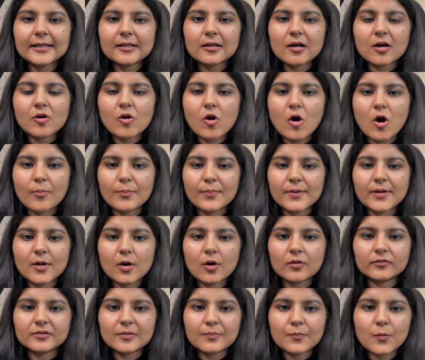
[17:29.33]
a copy
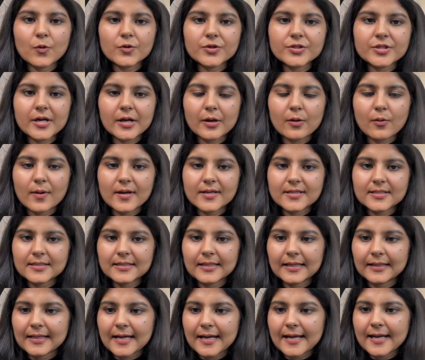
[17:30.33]
of the post request
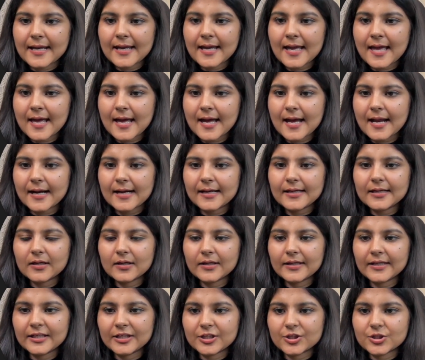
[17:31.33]
that I had
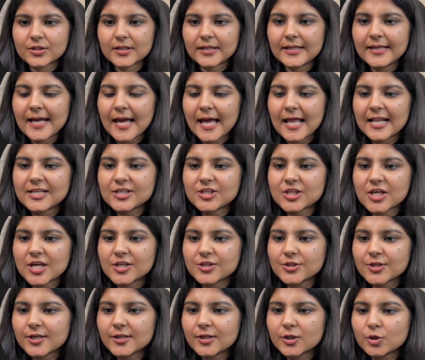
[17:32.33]
initially. I'll
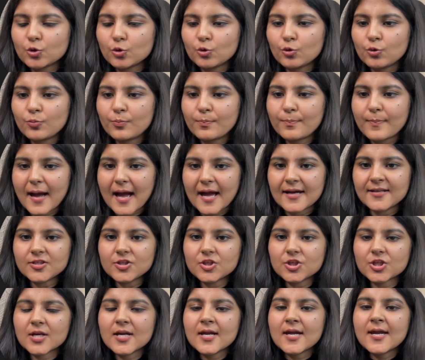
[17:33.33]
change it to
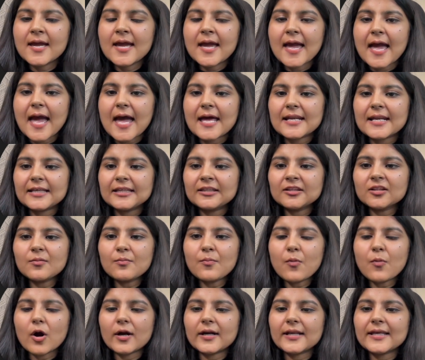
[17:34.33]
patch, and in the
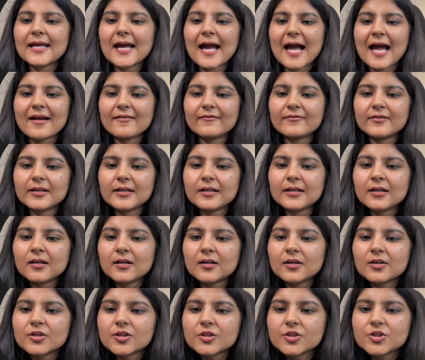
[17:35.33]
body I will
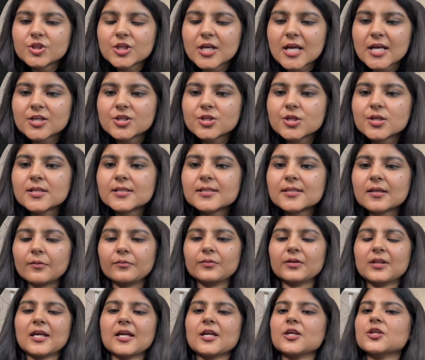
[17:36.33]
change
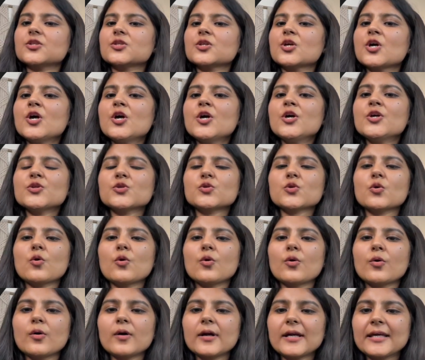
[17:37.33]
some things.
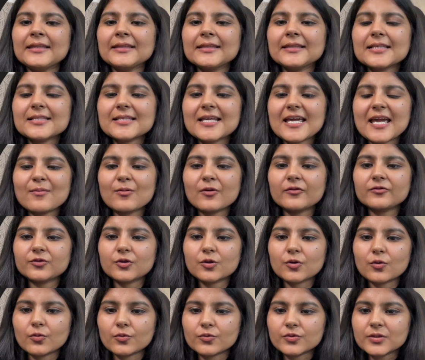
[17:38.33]
So in this Game of
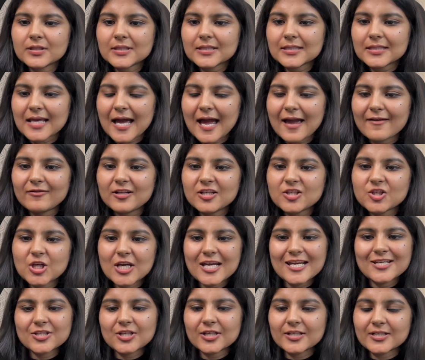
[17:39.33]
Thrones, I
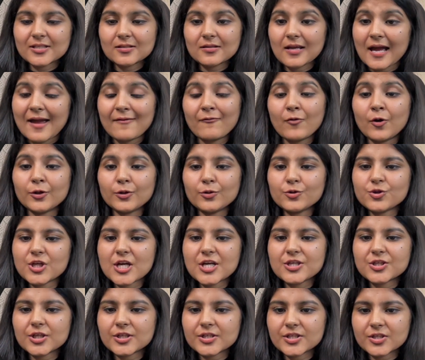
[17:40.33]
want to
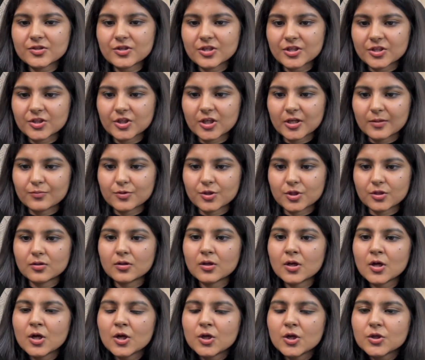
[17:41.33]
change its
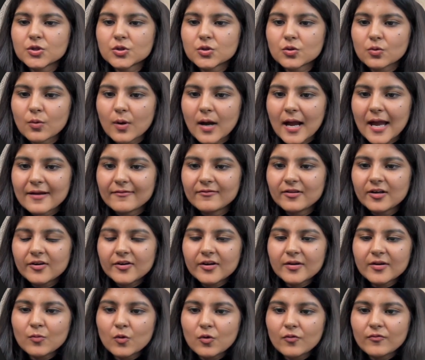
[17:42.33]
description. So I will
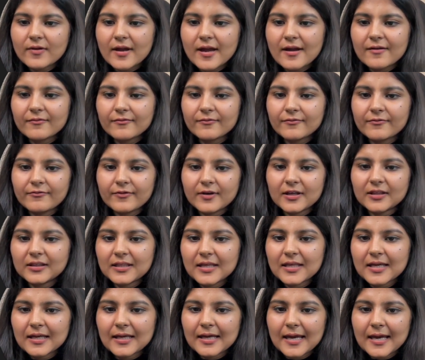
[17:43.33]
remove
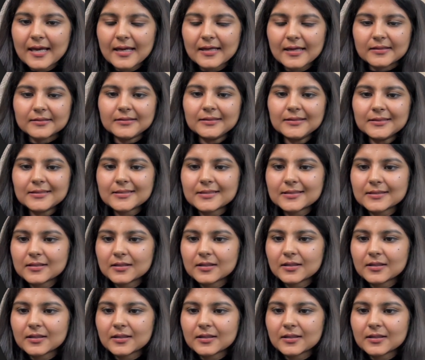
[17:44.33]
everything else